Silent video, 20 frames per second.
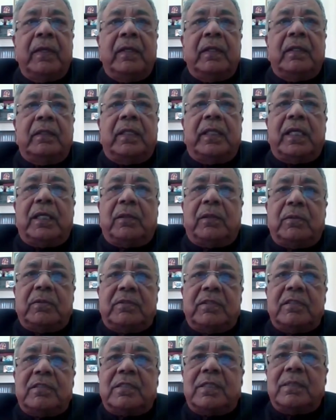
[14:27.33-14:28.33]
The
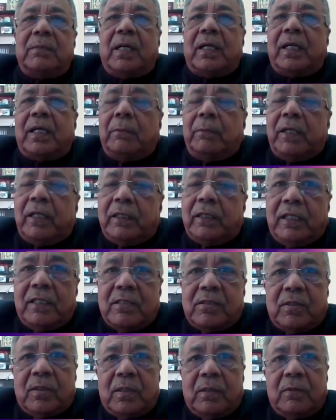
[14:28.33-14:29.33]
ecosystem accompanying the
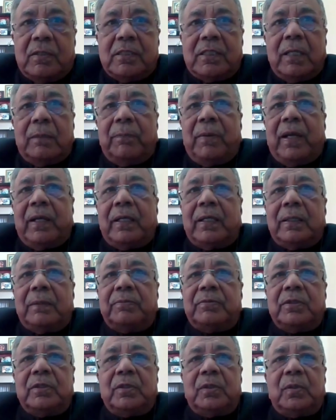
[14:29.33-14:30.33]
insolvency and
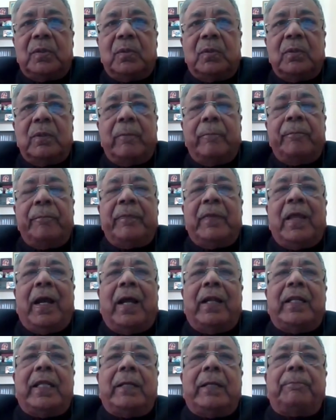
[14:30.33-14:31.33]
bankruptcy code
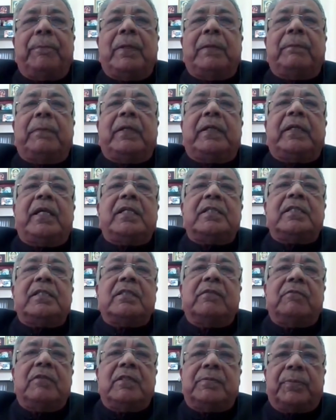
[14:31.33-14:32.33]
and the implementation
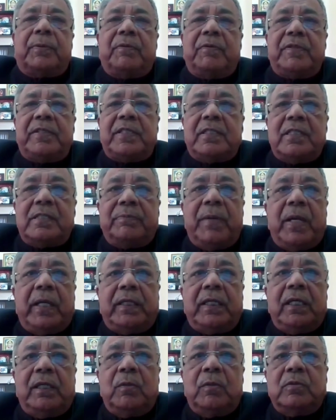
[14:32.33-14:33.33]
of its provisions
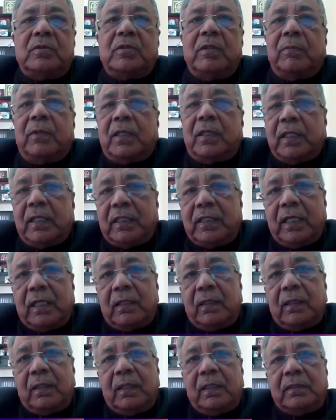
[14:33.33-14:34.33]
making use of modern
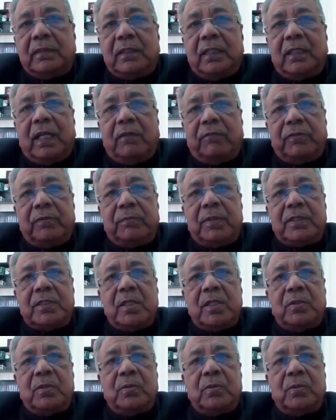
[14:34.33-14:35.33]
technology and
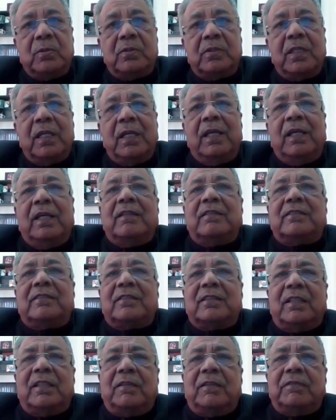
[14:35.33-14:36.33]
information tools
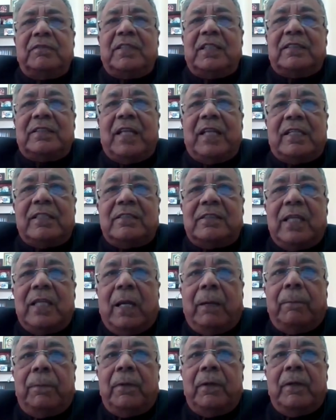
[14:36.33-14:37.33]
serves as an
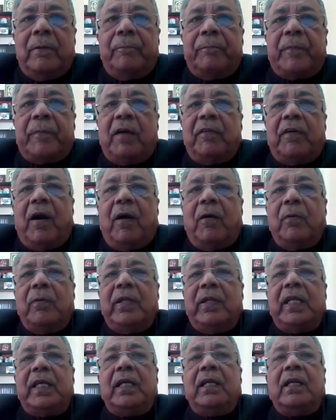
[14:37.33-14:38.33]
example of how
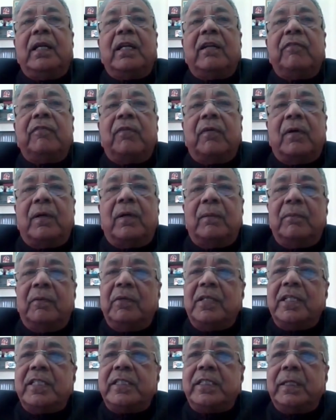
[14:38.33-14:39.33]
legal reform
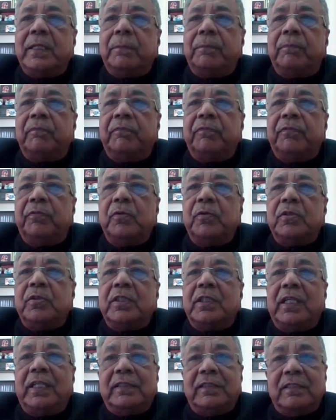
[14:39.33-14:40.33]
will shape
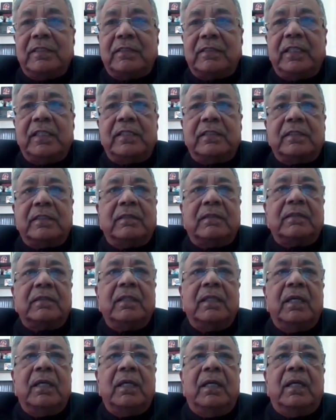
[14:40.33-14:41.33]
future legislations.
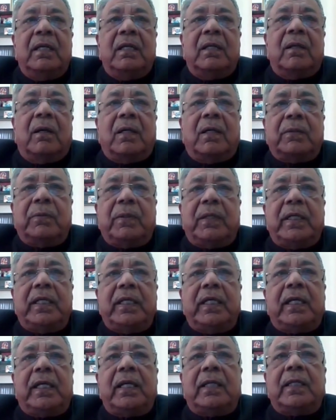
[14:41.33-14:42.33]
Not
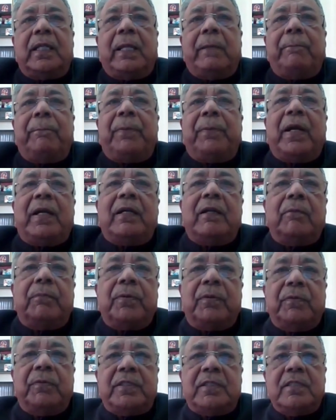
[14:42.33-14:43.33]
only can the impact of
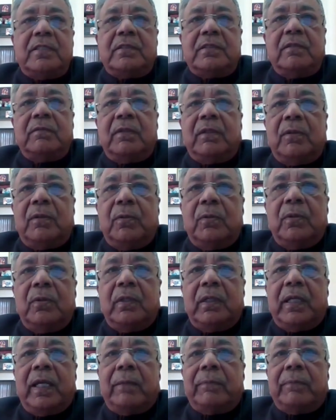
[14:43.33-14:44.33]
provisions of the
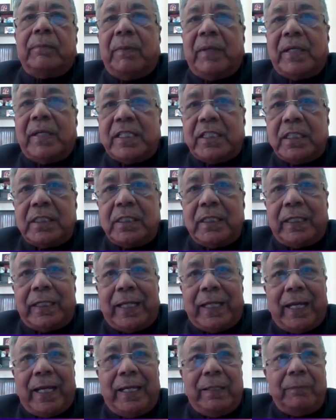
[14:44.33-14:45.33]
code can be measured and
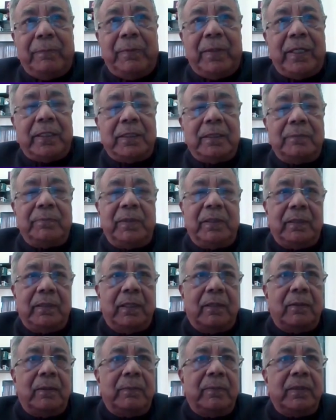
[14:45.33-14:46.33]
calibrated by the
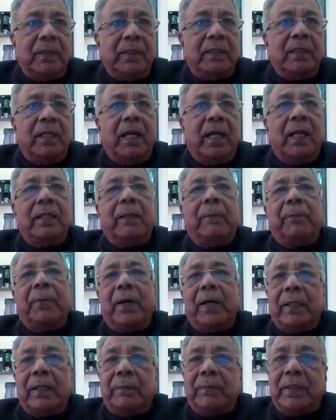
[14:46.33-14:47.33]
government and the
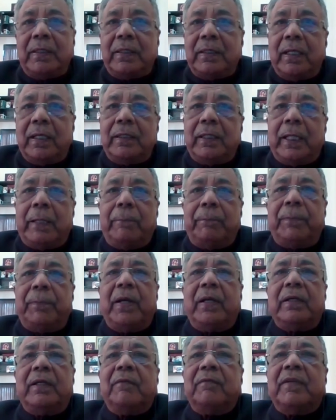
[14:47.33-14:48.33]
parliament, and the
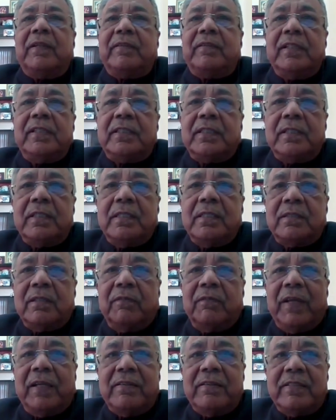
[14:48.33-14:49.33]
impact of decisions
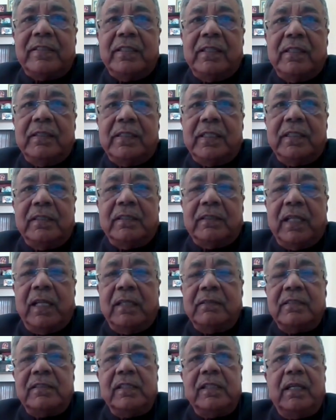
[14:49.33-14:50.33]
of NCLTs,
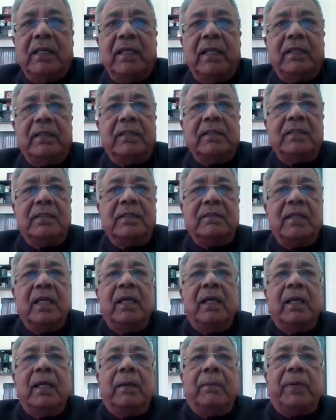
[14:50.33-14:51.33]
NCLATs
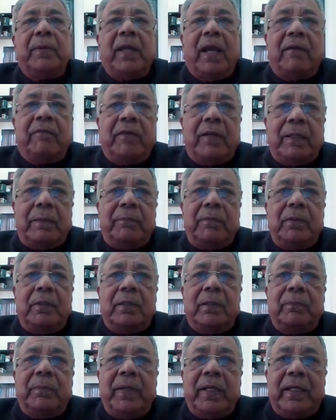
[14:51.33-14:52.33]
be available
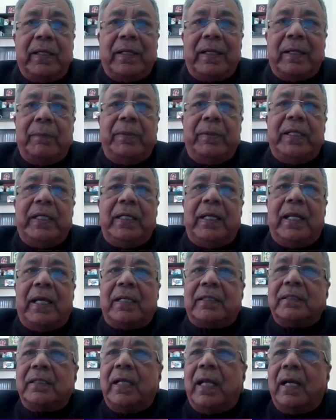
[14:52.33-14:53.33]
to make remedial
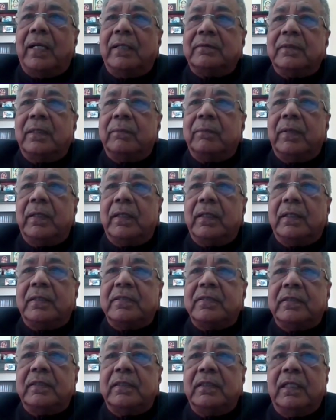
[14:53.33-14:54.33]
action as and when
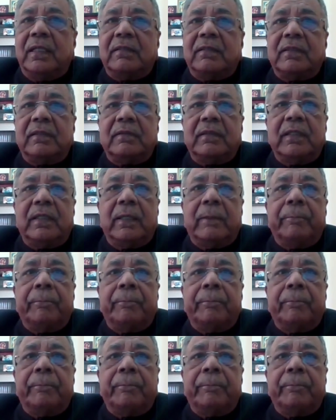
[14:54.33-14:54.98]
considered necessary.